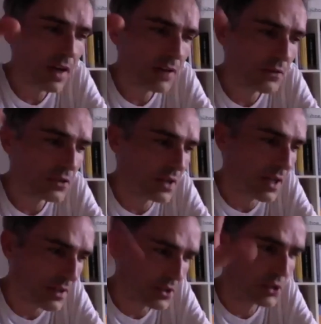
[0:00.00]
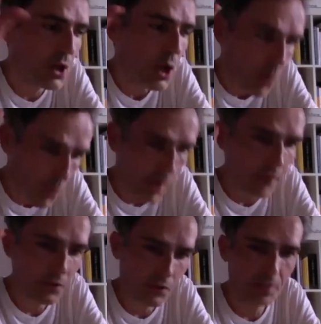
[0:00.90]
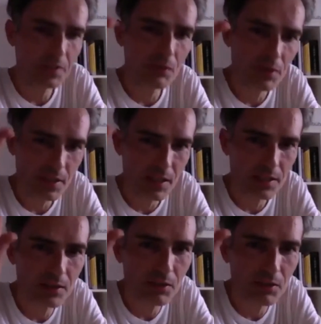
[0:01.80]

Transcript: designers with Tereza Rosalie